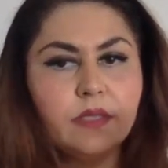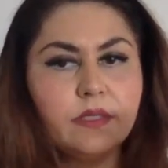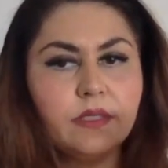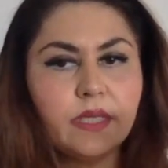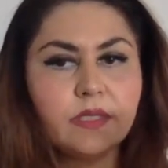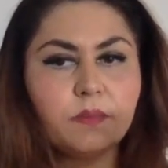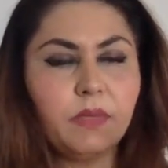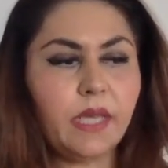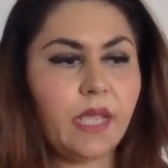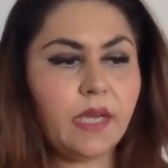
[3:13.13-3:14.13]
6
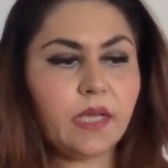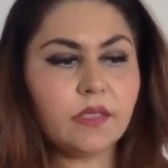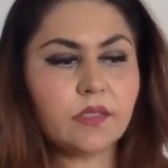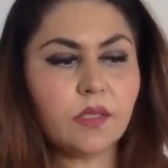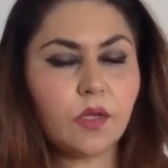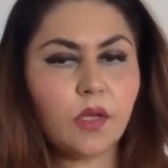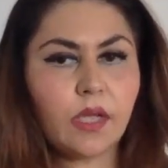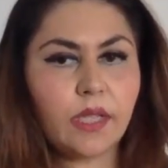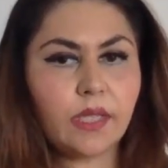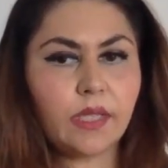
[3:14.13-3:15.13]
bananas,
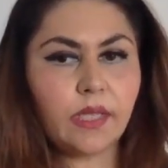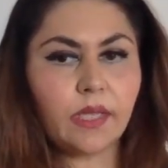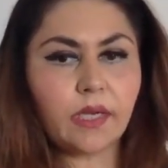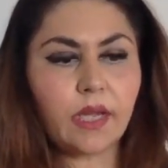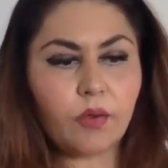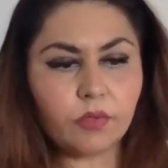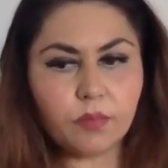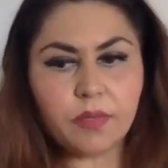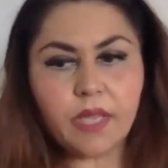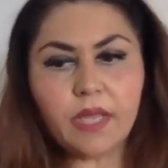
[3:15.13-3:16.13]
and then they can count
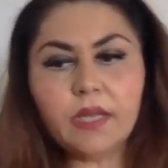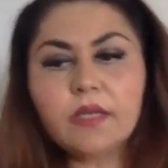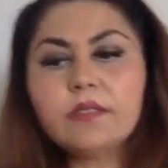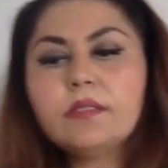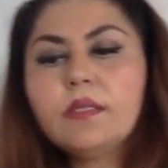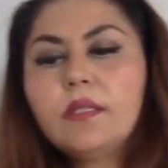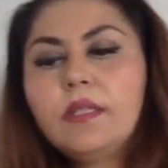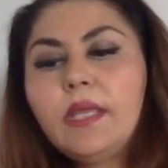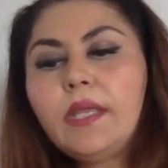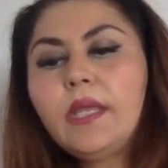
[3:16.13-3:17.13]
the bananas,
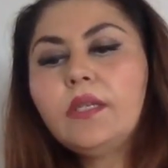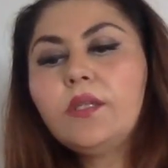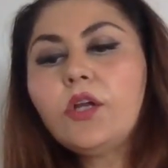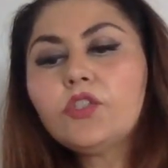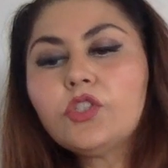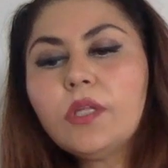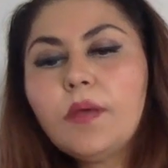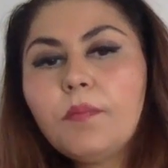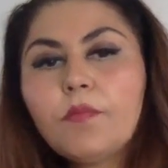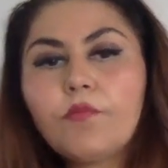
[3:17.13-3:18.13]
they can touch
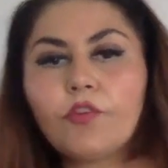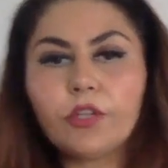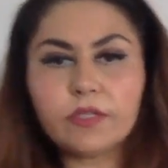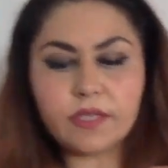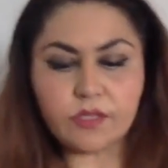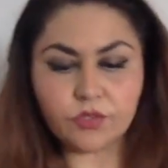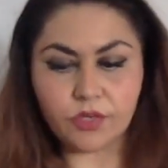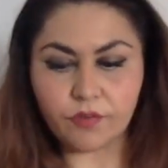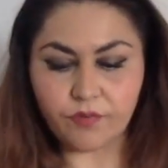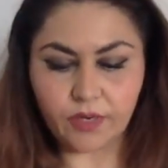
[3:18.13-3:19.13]
them for the
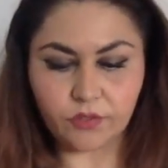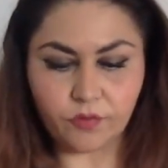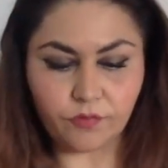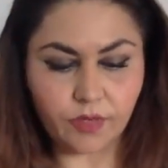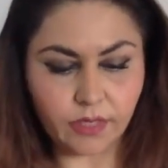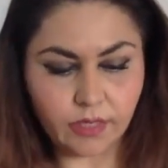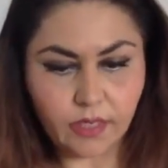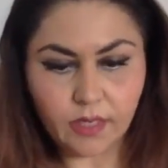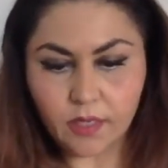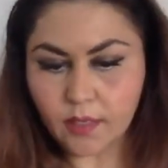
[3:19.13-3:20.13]
sensory effect of it.
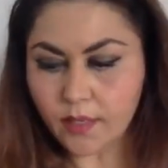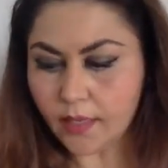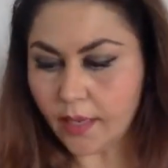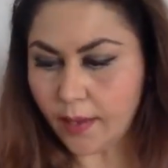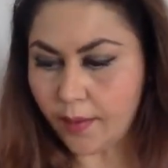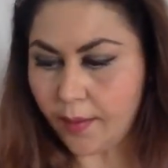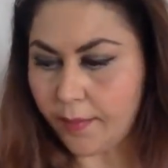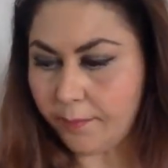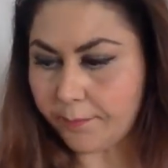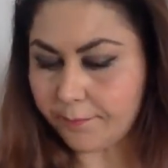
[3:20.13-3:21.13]

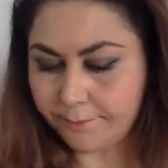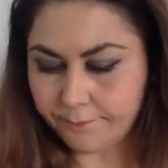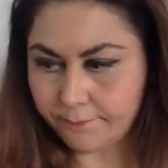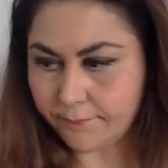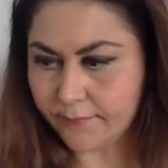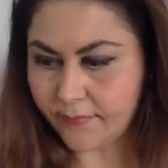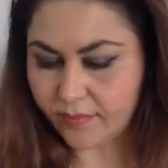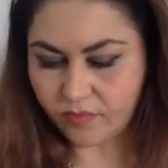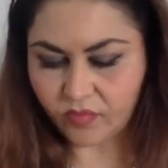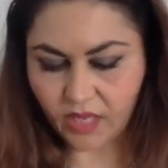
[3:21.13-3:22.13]

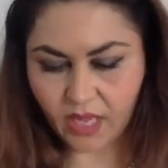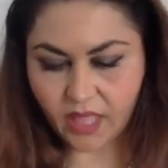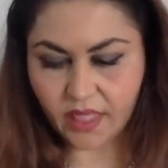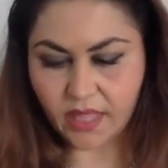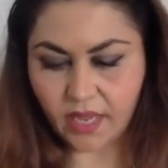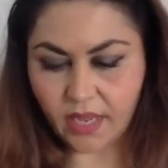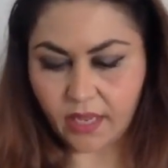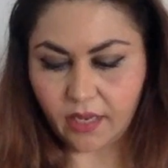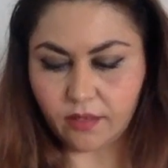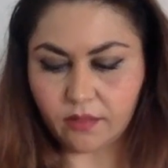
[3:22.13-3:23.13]
And
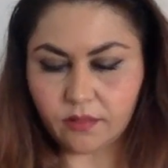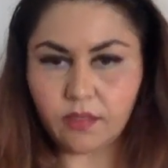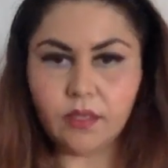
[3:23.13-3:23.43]
then